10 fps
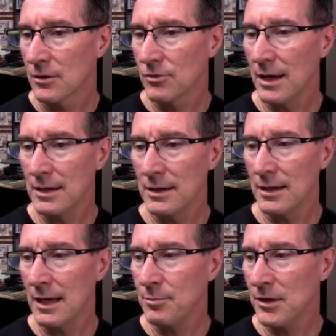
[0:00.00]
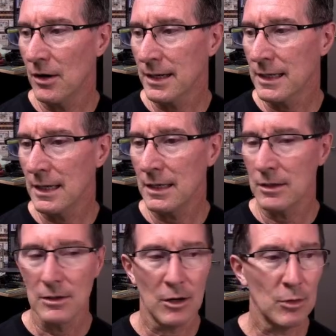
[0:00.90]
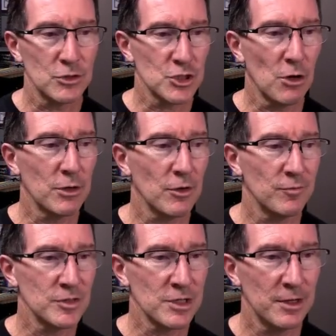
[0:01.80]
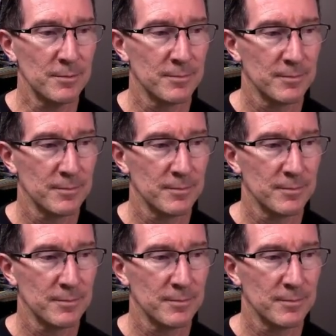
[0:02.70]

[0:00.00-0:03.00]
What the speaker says: Creating an API key. I won't show it, obviously.